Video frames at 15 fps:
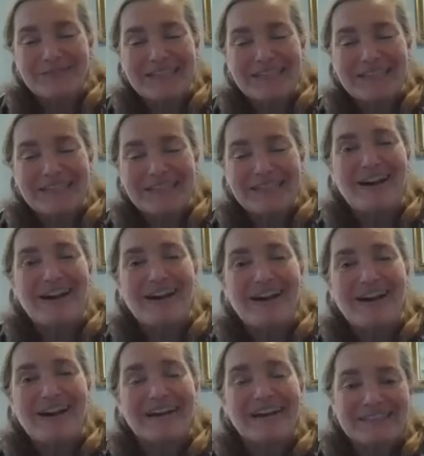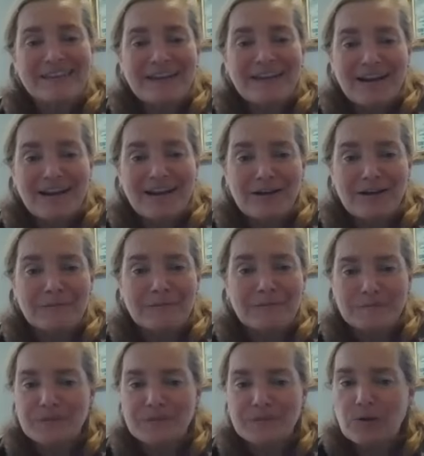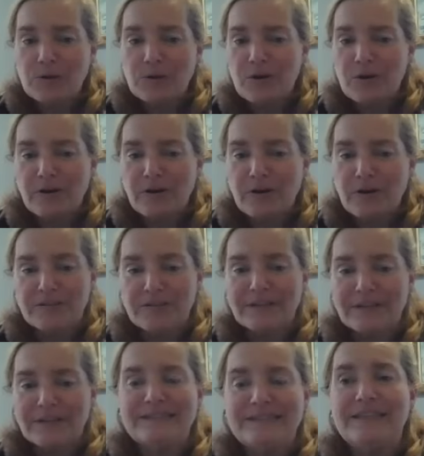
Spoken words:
We had kayaks. So